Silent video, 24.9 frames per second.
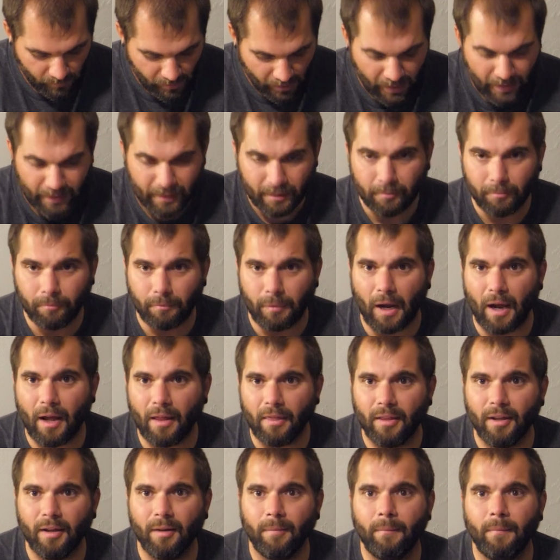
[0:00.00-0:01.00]
I didn't buy
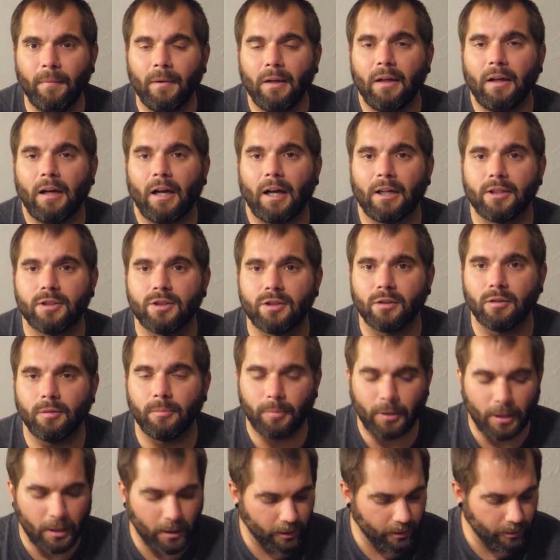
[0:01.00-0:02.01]
them. I should have
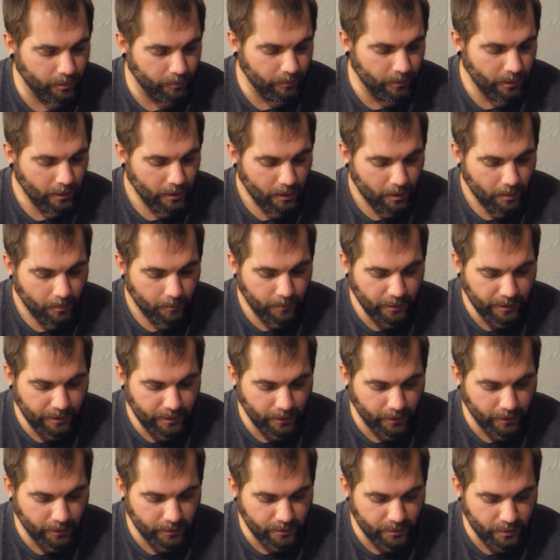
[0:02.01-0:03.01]
bought them
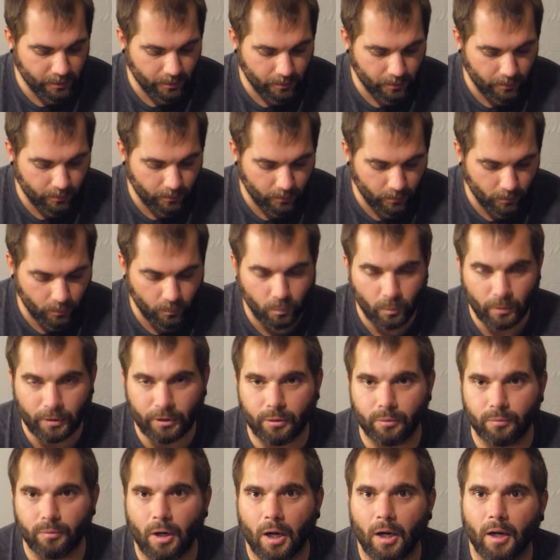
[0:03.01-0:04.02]
because when
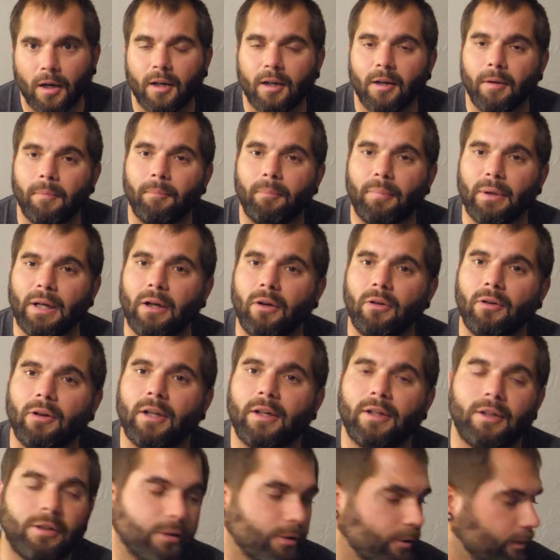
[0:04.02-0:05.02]
you're rocking a belt
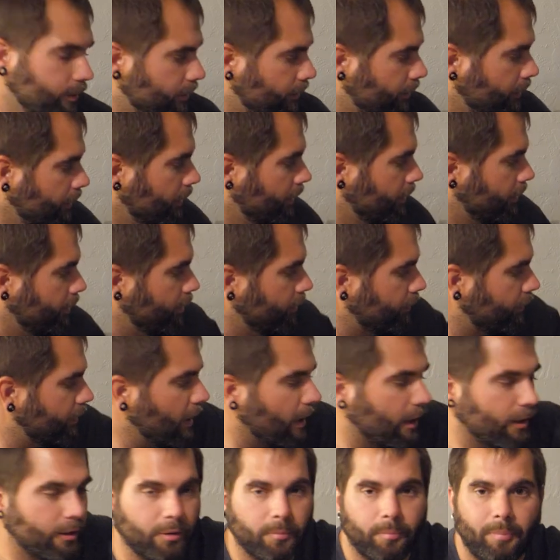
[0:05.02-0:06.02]
and you're you've
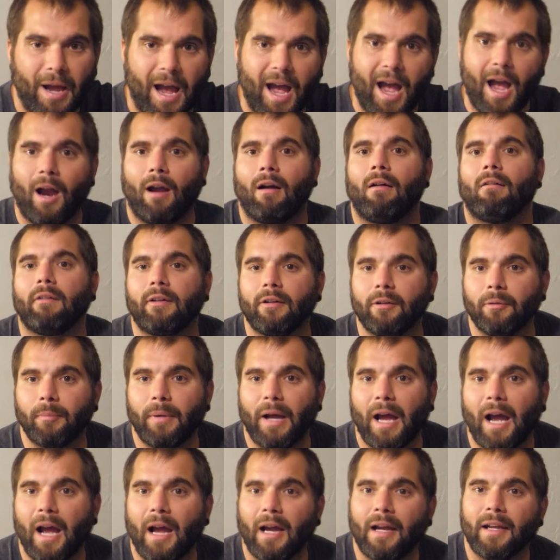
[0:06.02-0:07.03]
got your pack on your
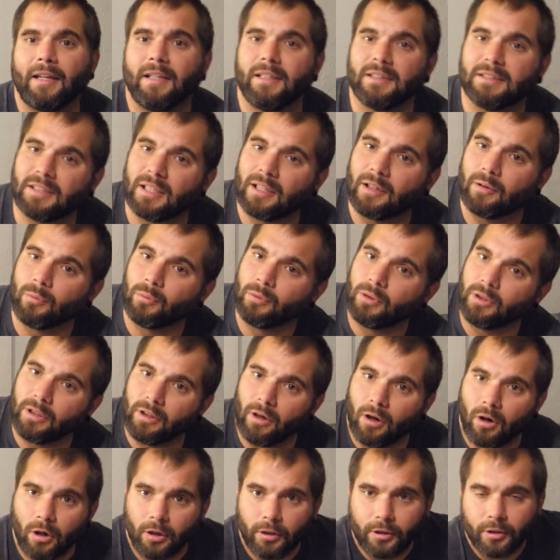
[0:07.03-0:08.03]
back, it's like really
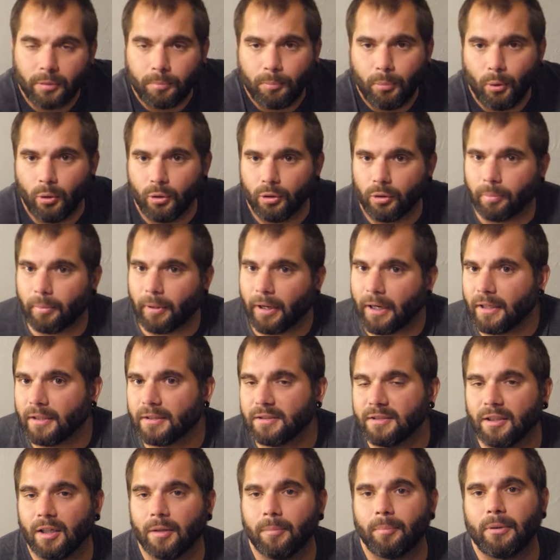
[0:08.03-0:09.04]
hard to pull your
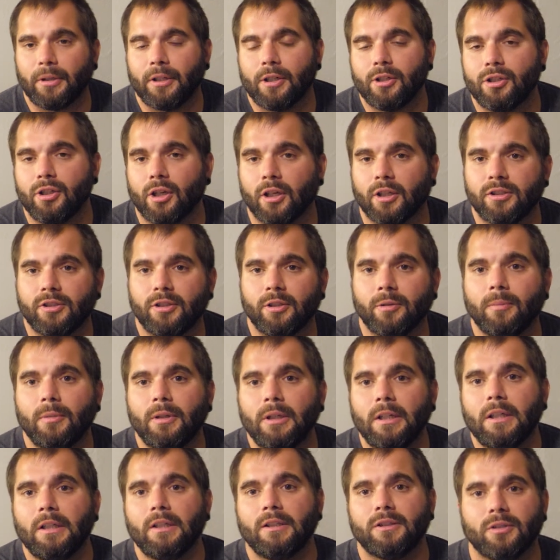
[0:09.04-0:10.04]
pants up and adjust them.
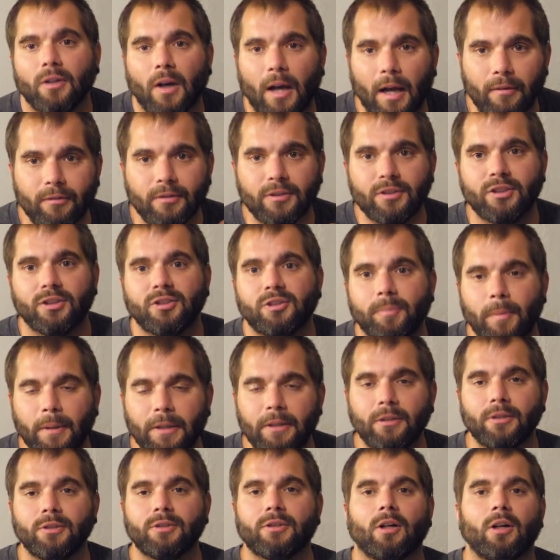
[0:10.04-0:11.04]
So having
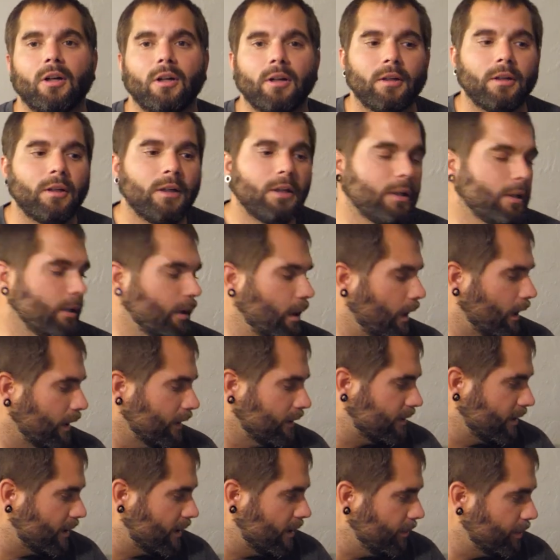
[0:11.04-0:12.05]
suspenders on
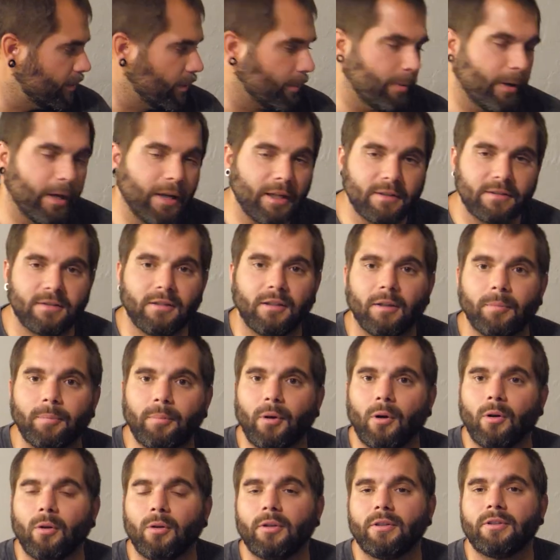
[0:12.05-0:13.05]
uh, to keep your pants up
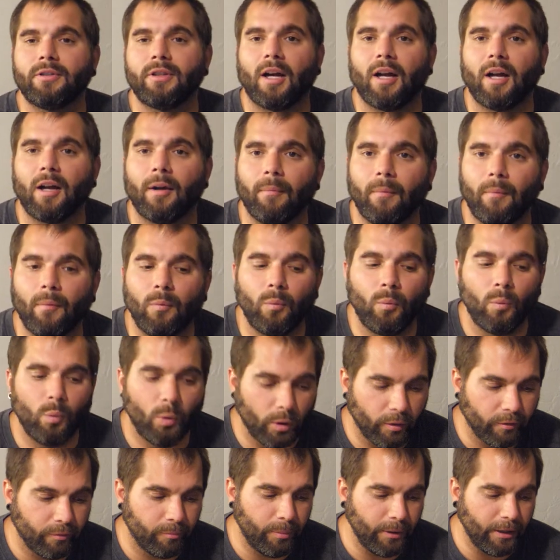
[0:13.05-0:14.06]
all the time
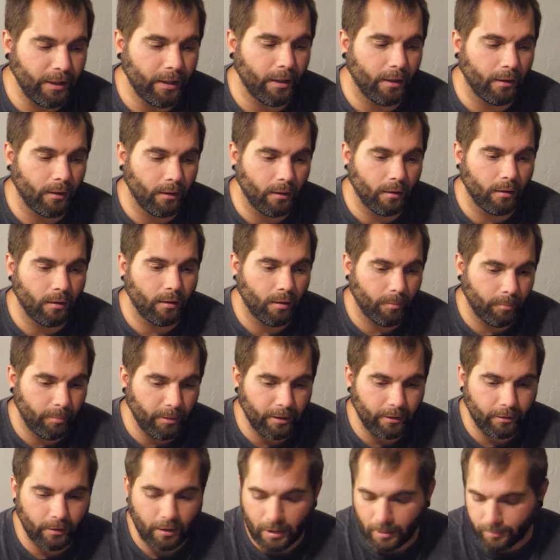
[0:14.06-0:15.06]
would have been a
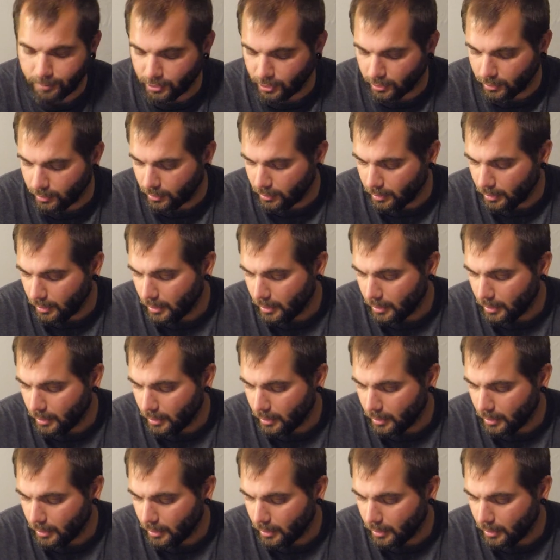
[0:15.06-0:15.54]
better option.